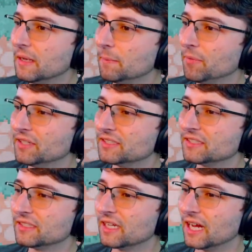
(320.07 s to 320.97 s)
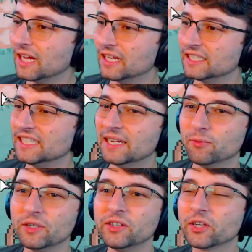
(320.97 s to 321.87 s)
But yeah,
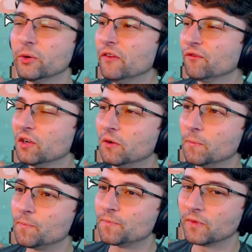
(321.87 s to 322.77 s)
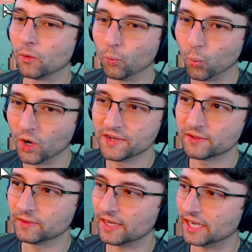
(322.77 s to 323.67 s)
when you're going from
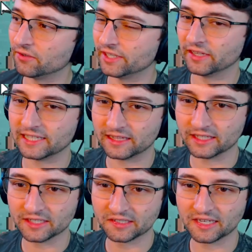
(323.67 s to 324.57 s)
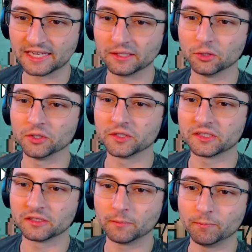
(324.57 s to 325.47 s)
one area like this and it
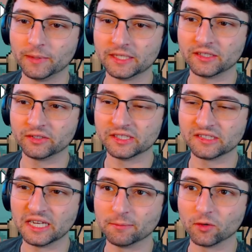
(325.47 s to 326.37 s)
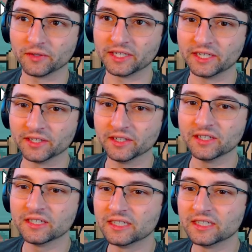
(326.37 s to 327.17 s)
looks basically the same over here,